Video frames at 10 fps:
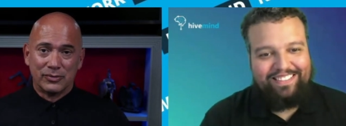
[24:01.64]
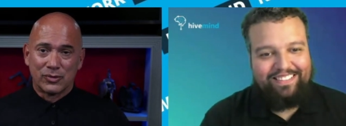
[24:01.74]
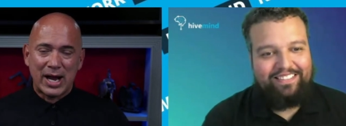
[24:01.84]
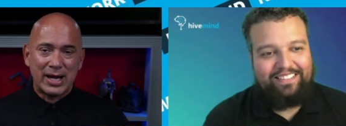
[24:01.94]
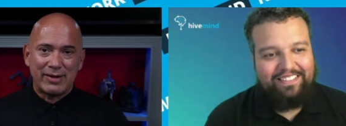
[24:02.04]

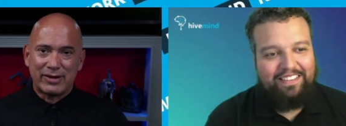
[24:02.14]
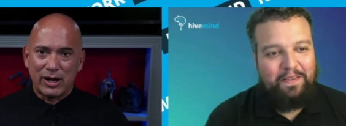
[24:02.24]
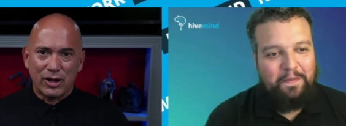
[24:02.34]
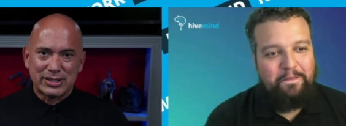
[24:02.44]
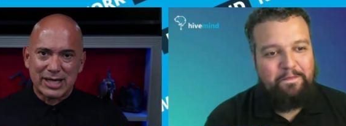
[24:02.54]
Speaker 1: Right. I've got
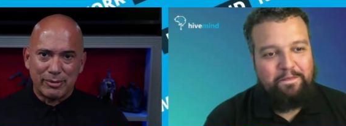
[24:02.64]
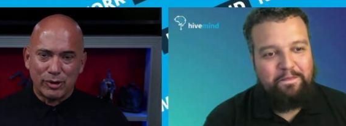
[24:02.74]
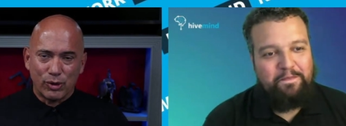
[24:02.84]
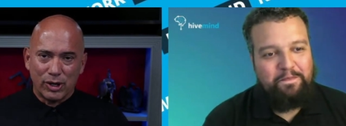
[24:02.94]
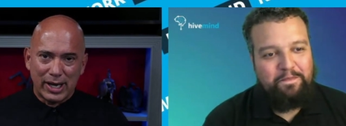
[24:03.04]
all the time in the
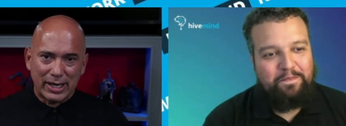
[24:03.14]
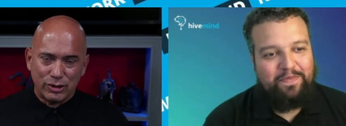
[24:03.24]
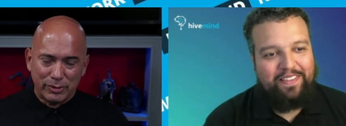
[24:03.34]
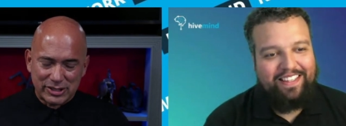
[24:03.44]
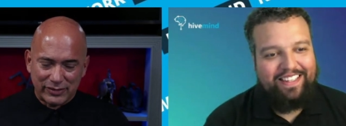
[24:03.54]
world. I can do
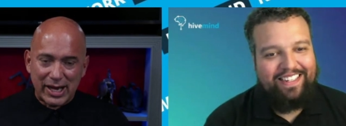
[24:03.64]
it myself.